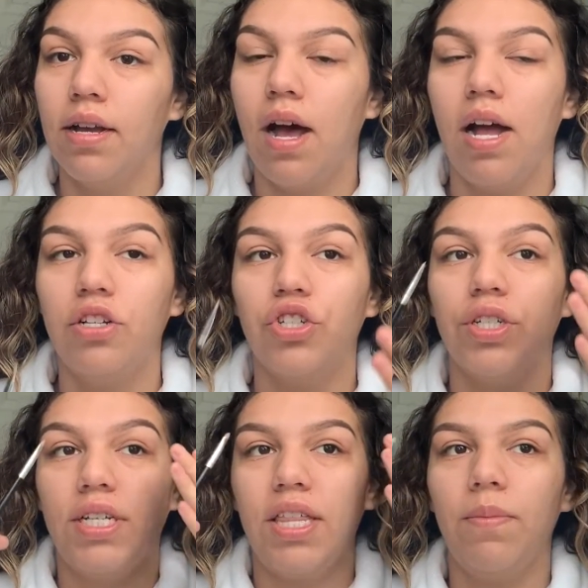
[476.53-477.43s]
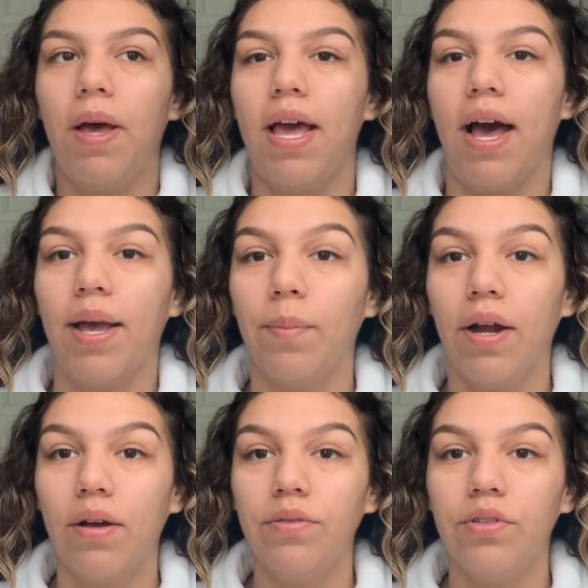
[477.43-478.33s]
underneath my
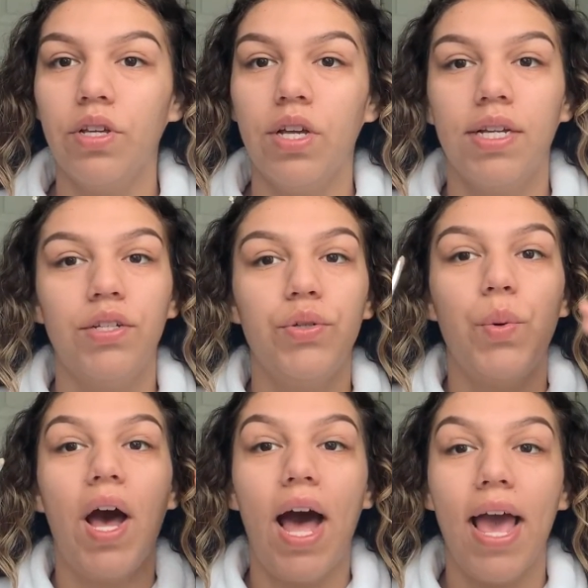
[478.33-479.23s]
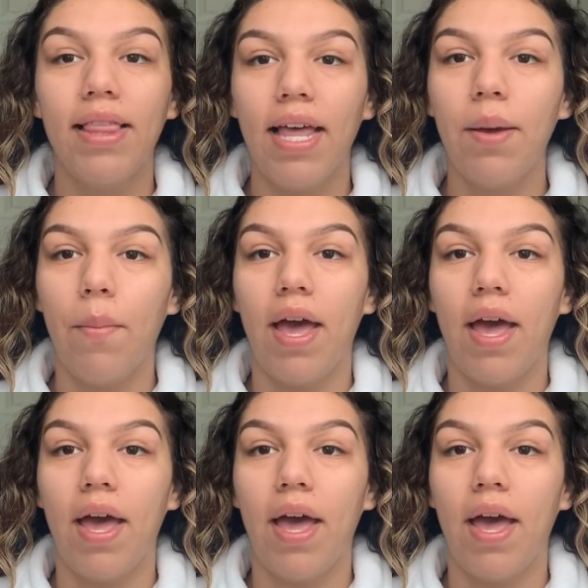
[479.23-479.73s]
eyebrows to highlight my